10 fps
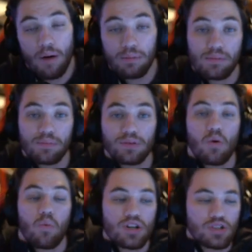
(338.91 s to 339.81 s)
down below.
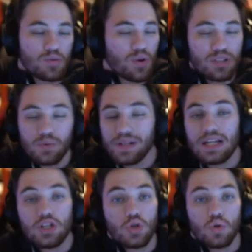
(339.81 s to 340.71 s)
What do we need to
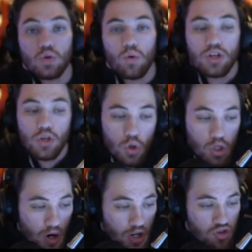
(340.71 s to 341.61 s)
do? Who do you
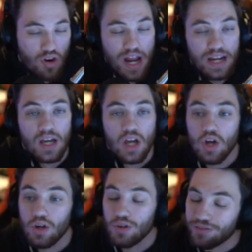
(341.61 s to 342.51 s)
want to trade?
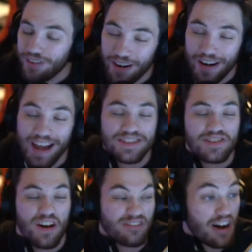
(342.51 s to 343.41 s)
Fire Hextall,
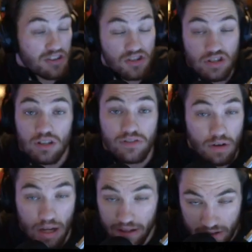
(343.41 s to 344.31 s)
fire Sullivan.
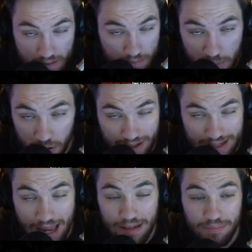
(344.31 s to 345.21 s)
Even people are
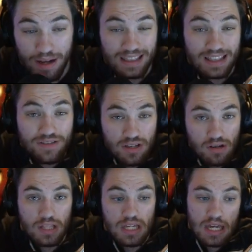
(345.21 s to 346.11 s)
saying, but I love
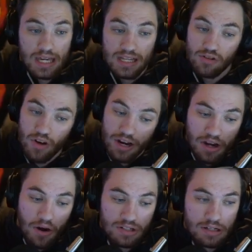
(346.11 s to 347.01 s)
Sully. He's a great
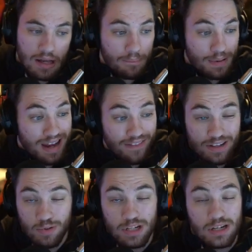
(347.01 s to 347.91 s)
coach, but he's not even
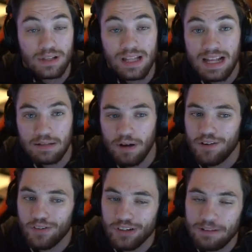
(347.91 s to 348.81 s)
switching up the lines. But
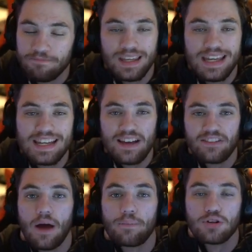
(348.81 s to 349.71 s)
really, he doesn't have an
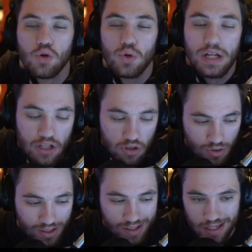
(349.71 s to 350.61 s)
opportunity to.
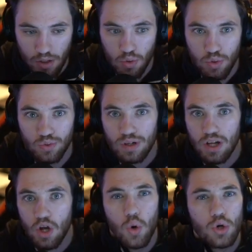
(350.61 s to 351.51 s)
Guys, like who
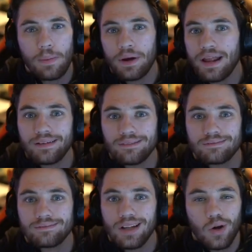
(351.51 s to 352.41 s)
do you put in?
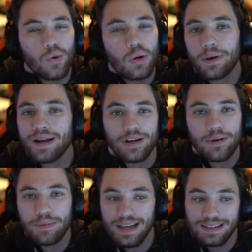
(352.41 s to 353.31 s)
Like, who do you put in? You know what I mean?
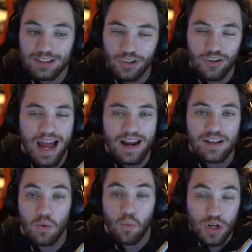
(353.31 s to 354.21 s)
Like, that third line is the
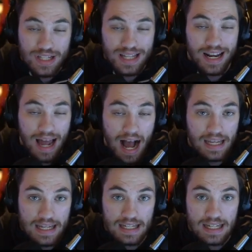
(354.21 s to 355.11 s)
worst line in
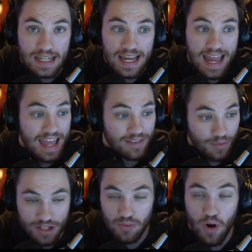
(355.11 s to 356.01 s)
hockey, and we're
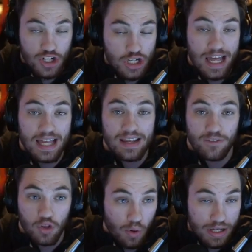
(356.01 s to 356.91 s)
just watching it
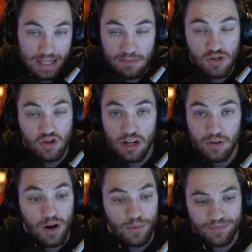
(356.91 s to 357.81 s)
20 games straight in a
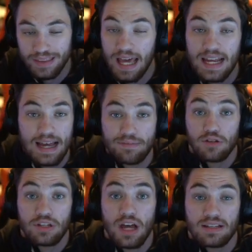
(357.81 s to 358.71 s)
row. That is absolutely
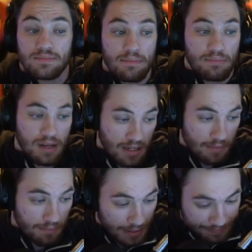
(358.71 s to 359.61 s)
nuts, in my opinion. But